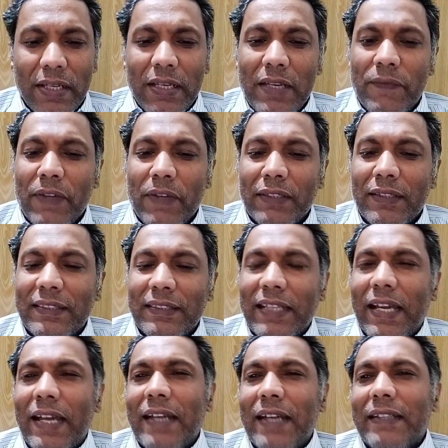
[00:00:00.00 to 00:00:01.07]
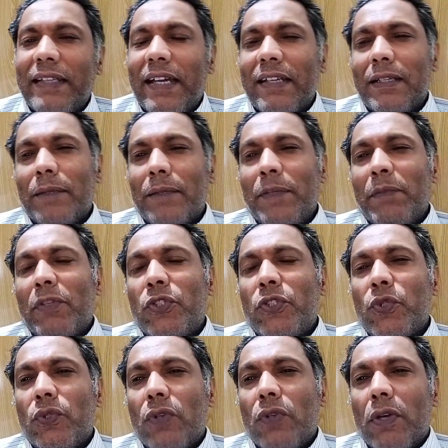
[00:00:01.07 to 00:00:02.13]
He further said that people
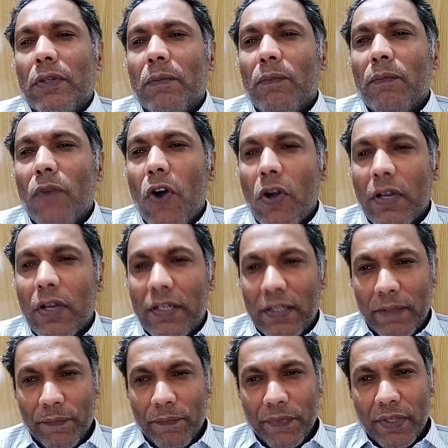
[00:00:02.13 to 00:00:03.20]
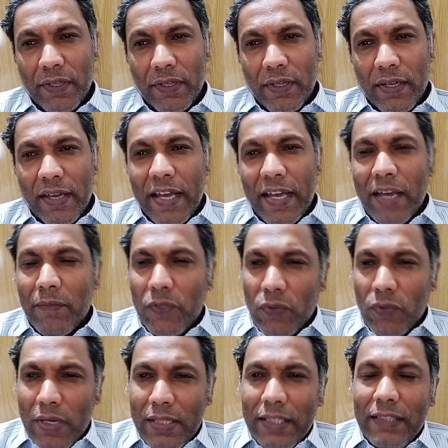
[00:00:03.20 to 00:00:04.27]
should not mock
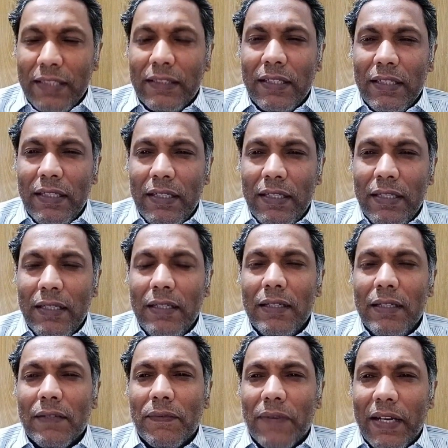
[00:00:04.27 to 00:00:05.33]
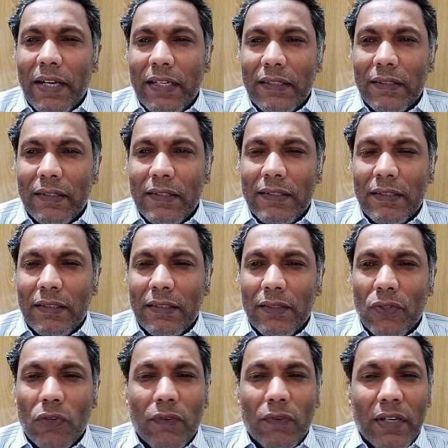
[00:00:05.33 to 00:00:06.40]
M23 fighters,
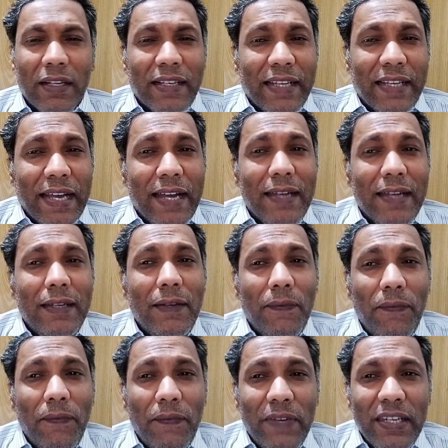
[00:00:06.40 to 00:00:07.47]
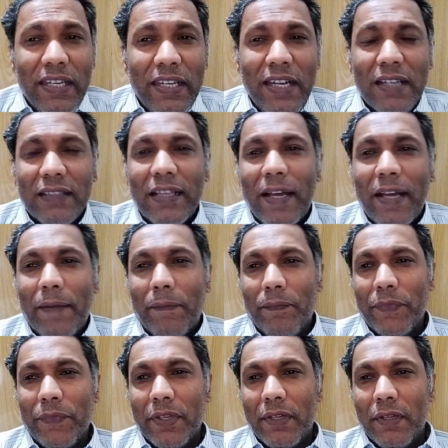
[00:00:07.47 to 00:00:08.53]
no one can defeat
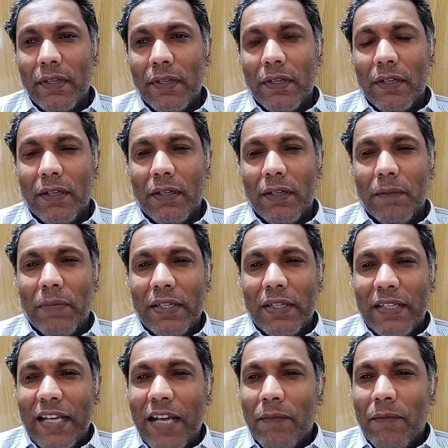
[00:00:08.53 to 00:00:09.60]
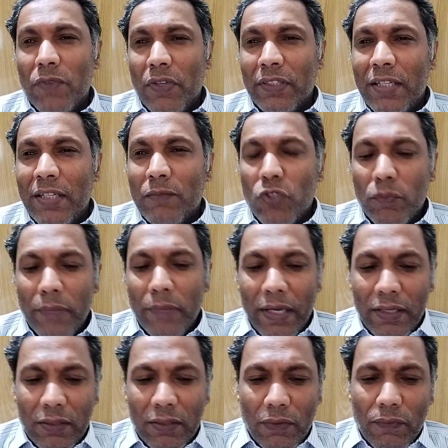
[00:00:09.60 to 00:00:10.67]
them, but M23
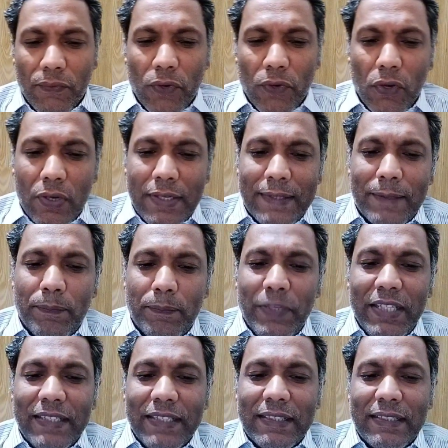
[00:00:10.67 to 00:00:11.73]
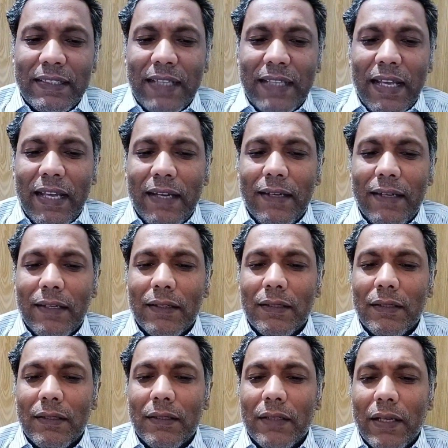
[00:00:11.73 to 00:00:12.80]
movement wants peace, and
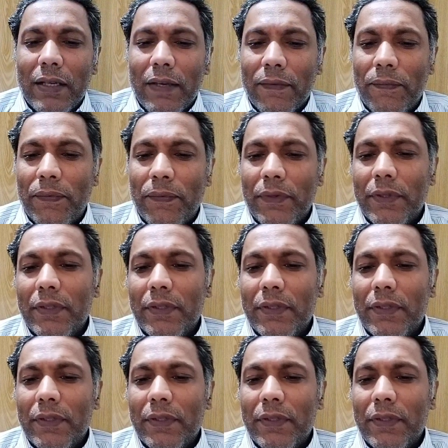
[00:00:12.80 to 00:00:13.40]
if